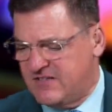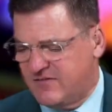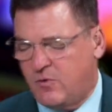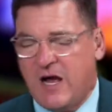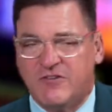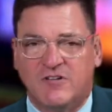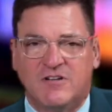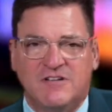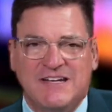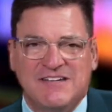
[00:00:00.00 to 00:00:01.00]
streets of
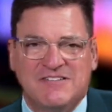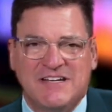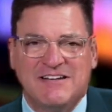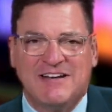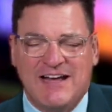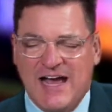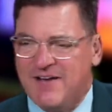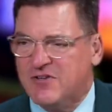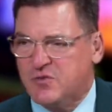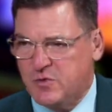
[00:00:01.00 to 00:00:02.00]
Washington, D.C.,
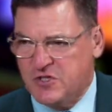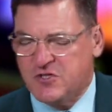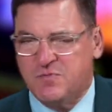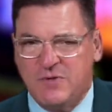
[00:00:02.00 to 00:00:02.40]
live as we